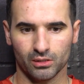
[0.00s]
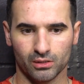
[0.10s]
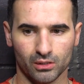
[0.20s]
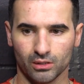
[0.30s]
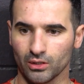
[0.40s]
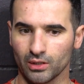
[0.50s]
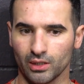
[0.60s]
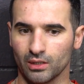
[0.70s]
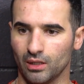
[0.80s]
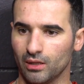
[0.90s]
Just
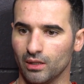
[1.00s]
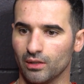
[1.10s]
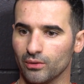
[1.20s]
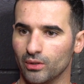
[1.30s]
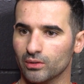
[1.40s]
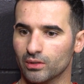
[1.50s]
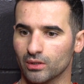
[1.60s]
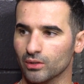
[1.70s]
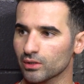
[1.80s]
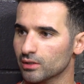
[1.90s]
learning. I think throughout the
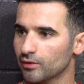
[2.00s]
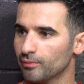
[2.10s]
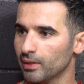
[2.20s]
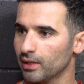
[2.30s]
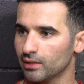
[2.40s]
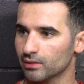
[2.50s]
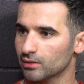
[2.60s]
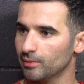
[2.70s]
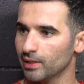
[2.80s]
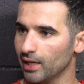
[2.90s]
course of playing
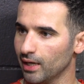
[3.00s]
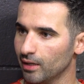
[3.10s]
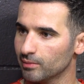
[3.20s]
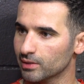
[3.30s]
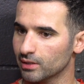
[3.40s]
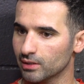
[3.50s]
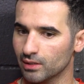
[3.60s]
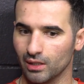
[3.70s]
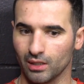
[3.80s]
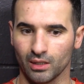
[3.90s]
so many games and